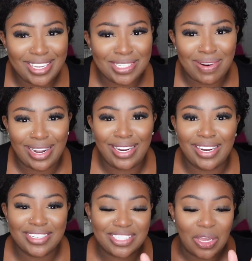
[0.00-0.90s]
kids right
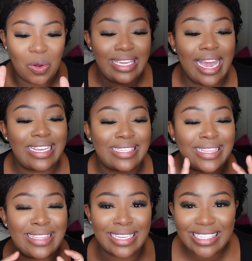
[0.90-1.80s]
here. So
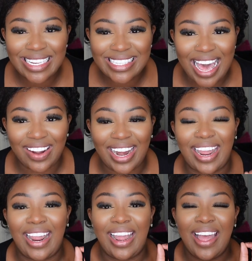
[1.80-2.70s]
yes, this
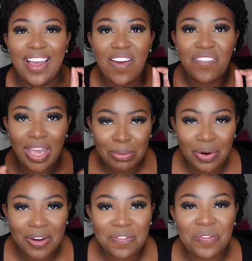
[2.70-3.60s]
Saturday,
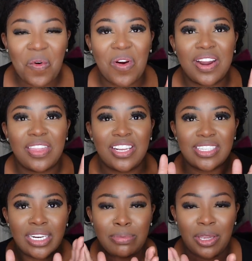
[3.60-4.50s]
February fourth, there's
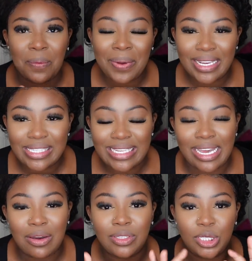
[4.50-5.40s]
going to be a wig
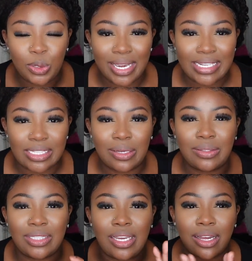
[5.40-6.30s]
sale, U S
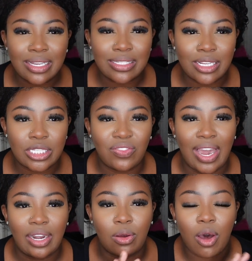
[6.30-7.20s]
only, all sales final.